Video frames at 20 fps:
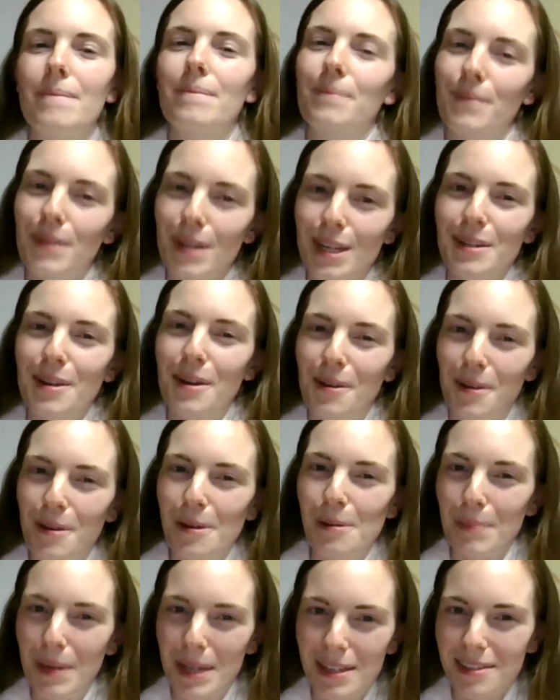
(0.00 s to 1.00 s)
We know
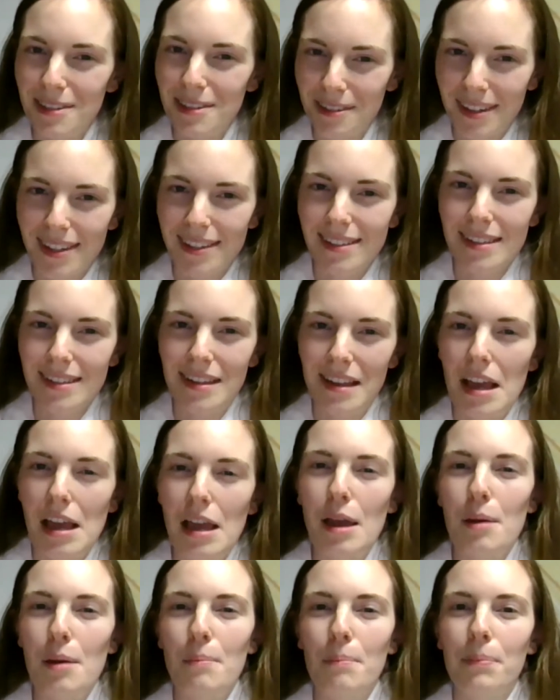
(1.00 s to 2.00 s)
who Peter is,
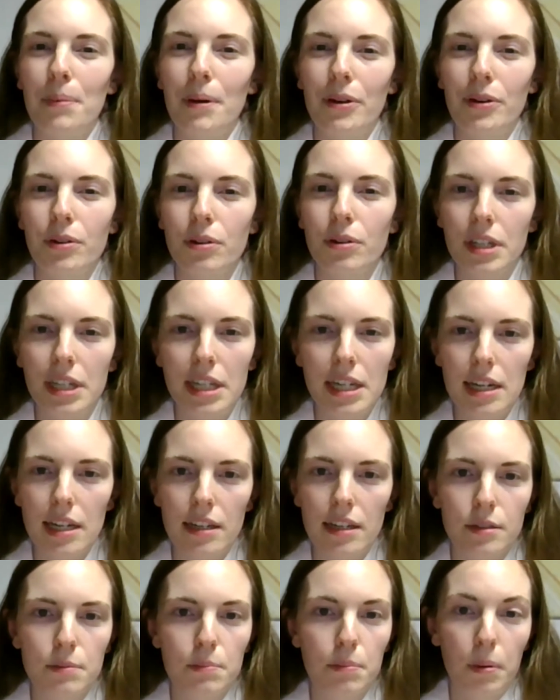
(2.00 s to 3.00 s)
but
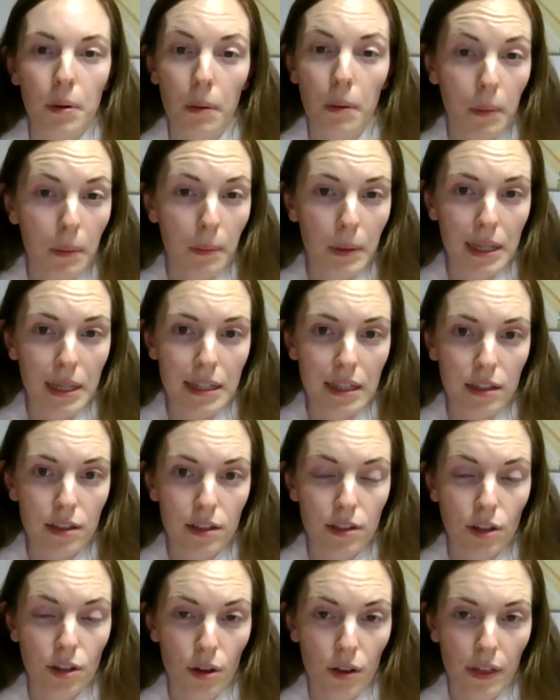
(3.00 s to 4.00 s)
Cornelius probably didn't
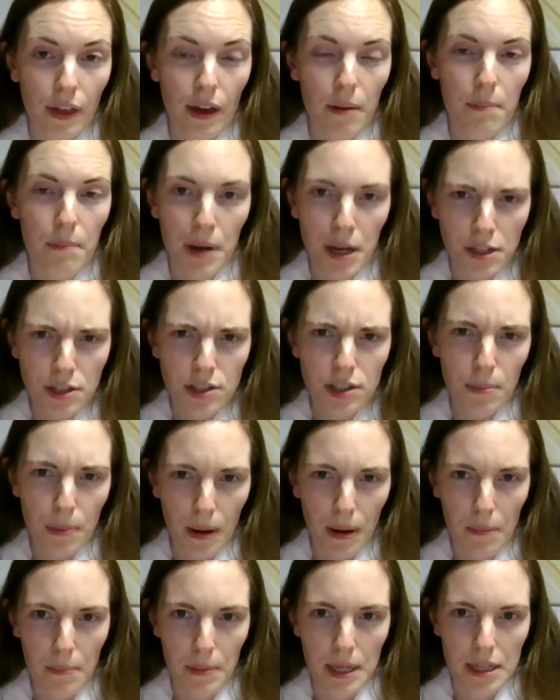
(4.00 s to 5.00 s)
know that much
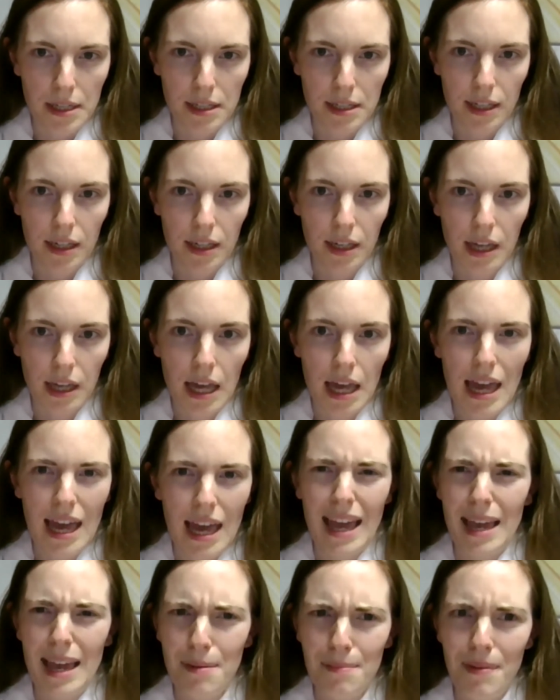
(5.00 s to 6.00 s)
about Peter.
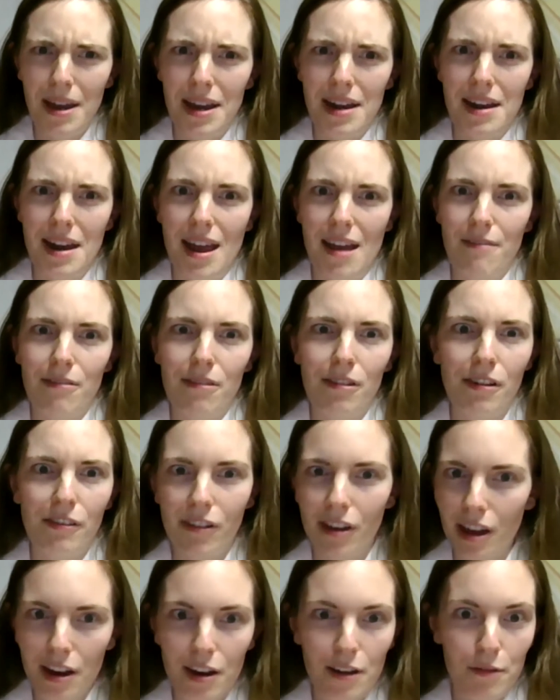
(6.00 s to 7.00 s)
He might never have
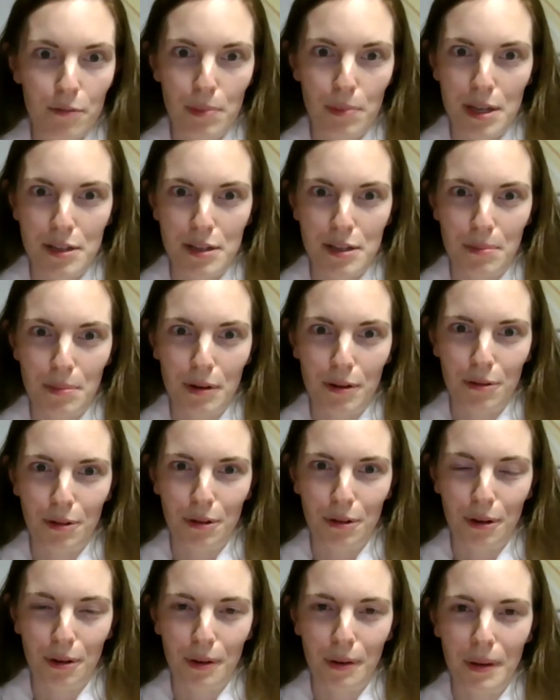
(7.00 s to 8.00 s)
heard of Peter
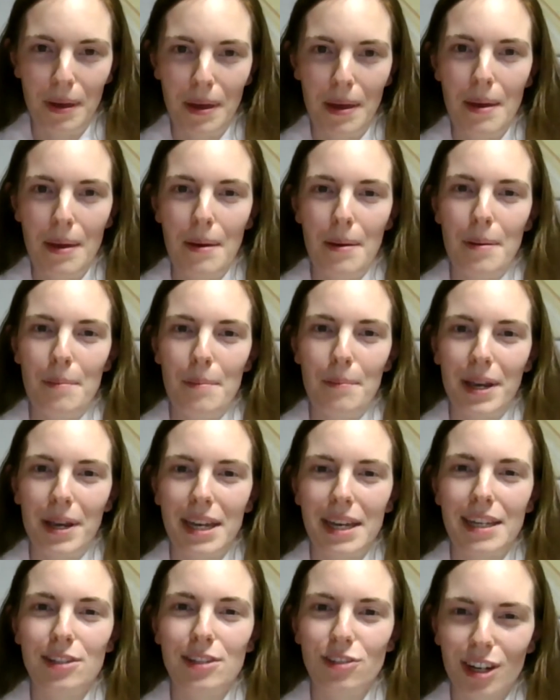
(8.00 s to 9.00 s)
before, but
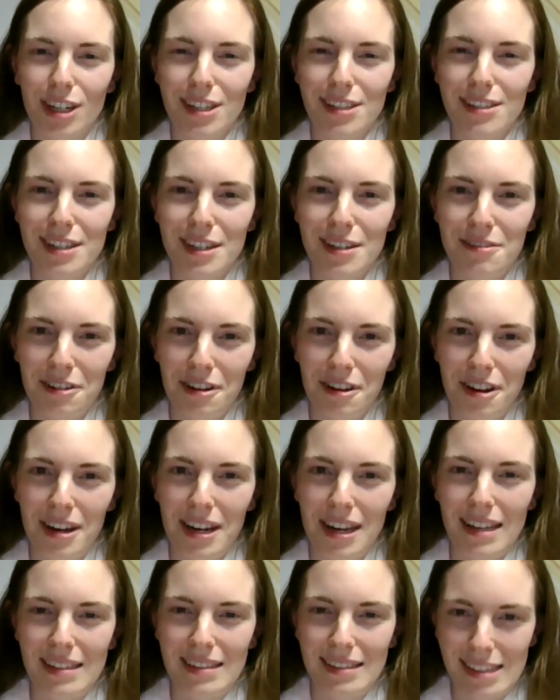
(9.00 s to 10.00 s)
he trusts in God
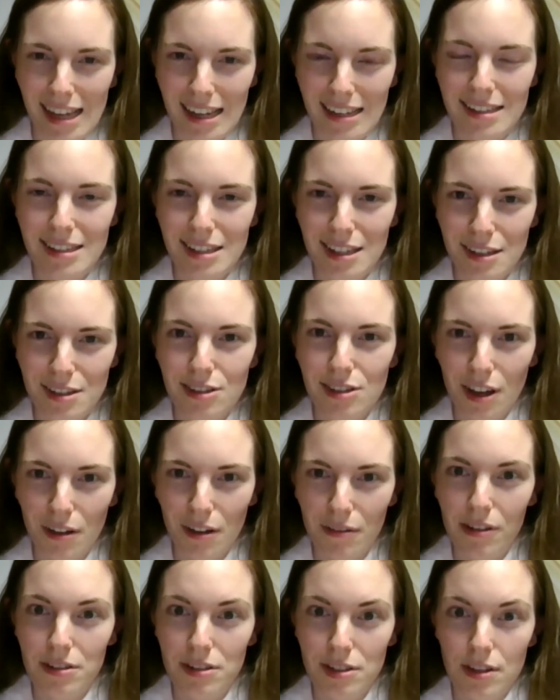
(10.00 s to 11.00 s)
and sends his
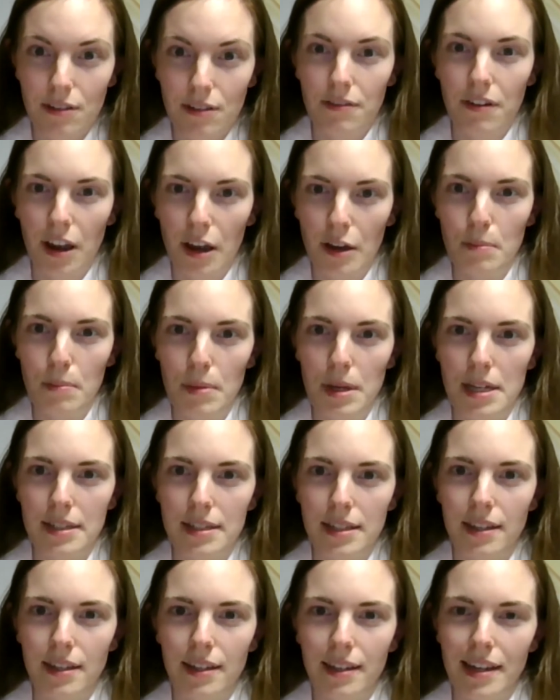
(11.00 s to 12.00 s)
servants to find
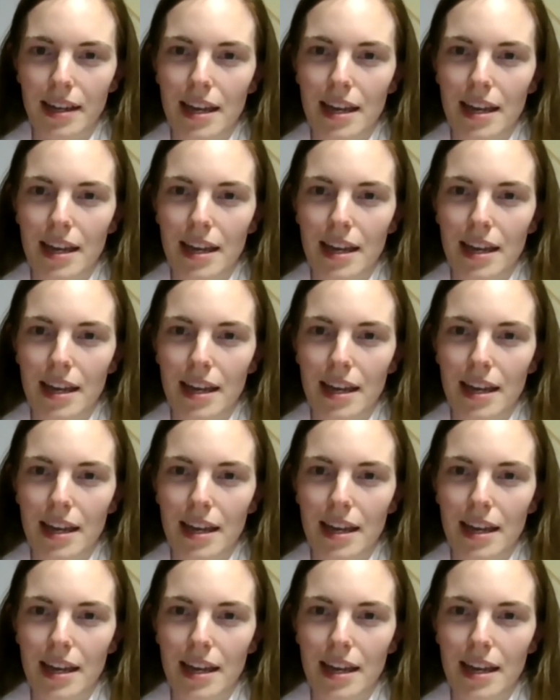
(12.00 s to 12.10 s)
Peter.